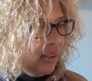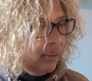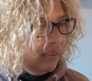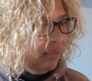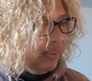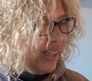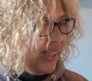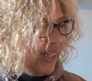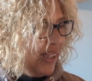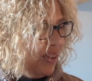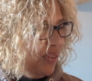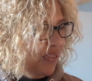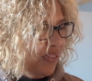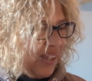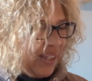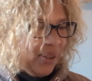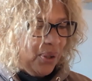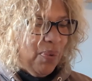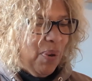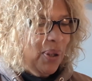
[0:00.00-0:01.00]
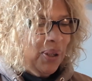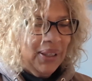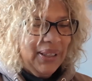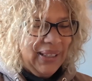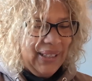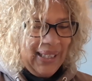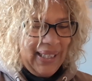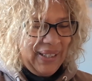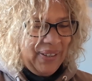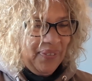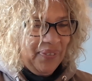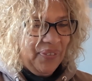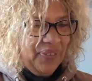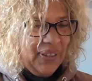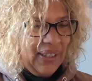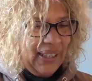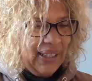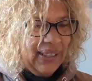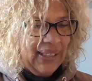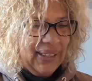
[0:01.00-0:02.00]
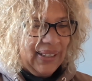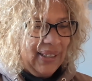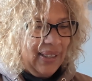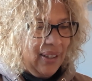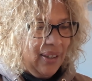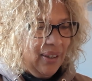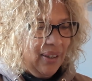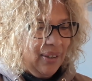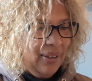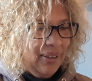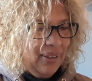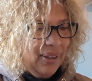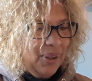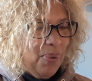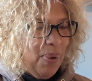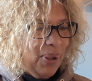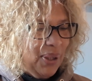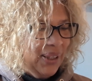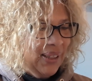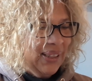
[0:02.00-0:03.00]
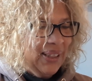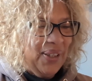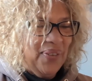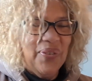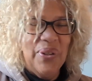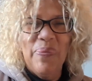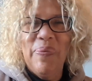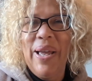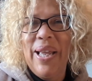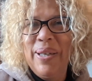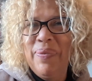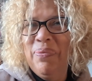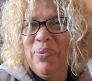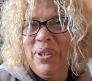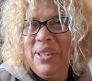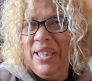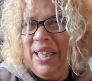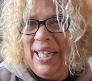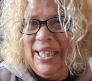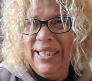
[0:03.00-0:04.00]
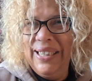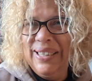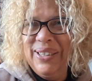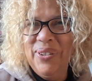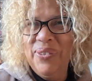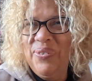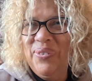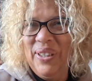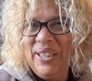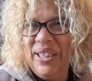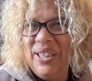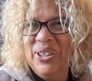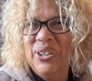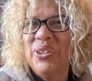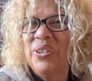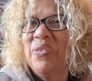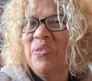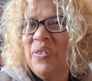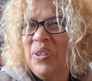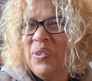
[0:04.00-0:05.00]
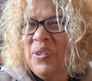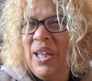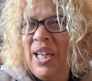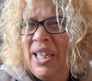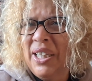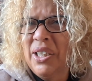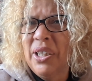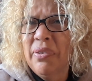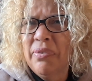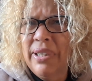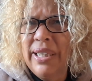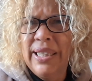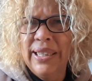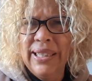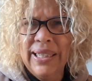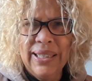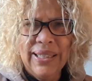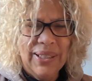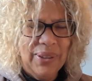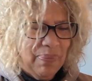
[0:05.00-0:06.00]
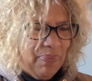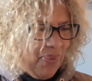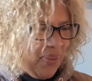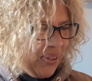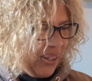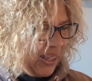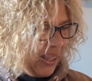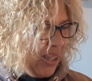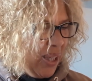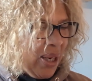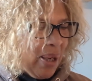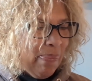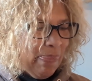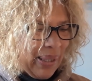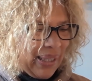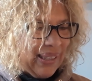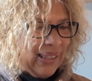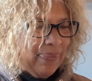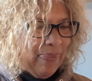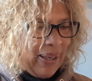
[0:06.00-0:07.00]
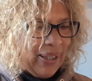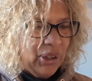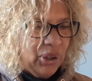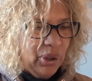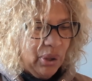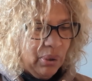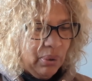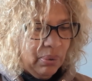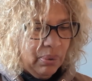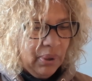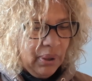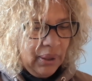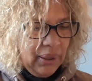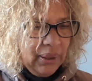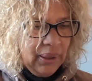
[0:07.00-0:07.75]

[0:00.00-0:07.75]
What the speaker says: Really lovely. The quality of this, the quality of the paper and that is lovely. You do feel like you're reading something a bit special.